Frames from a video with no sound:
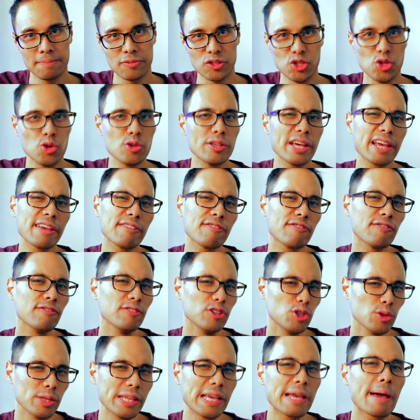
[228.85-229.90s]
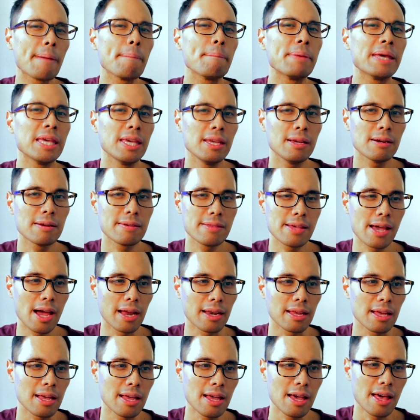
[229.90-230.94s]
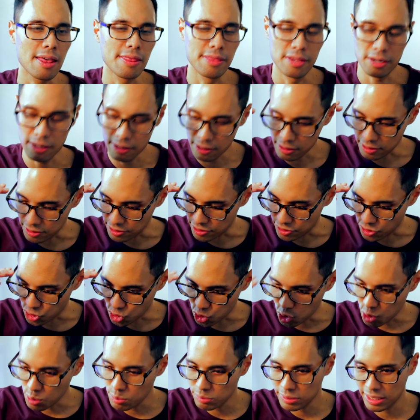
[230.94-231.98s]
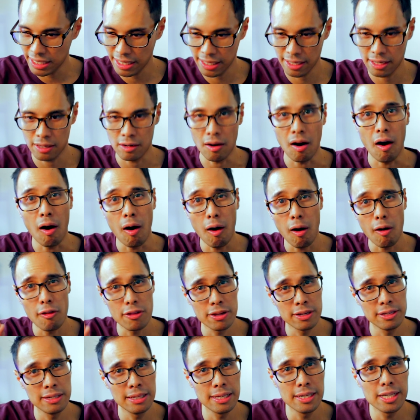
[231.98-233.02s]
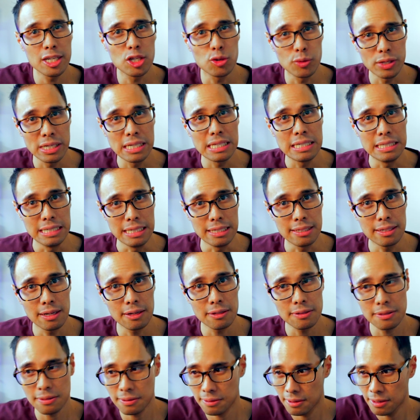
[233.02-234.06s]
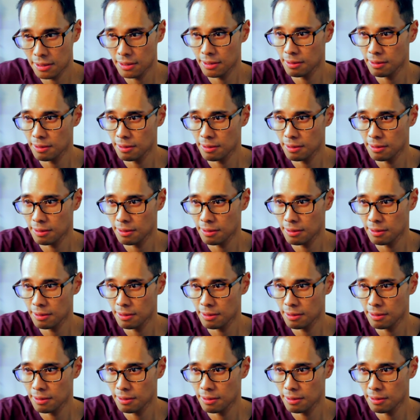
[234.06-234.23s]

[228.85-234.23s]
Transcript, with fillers: Do they, do they appear that they're zoomed in on all the nitty gritty details?